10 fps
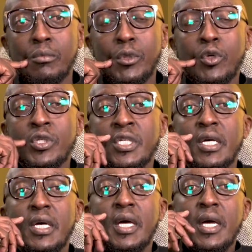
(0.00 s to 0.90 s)
Because
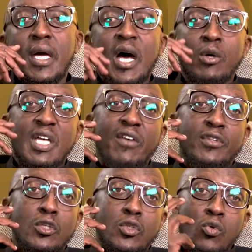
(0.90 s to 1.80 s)
I was
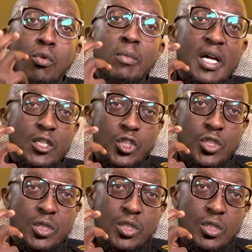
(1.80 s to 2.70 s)
after so
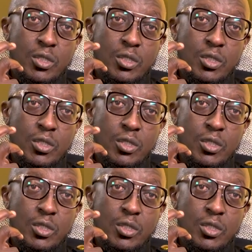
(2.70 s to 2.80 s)
much.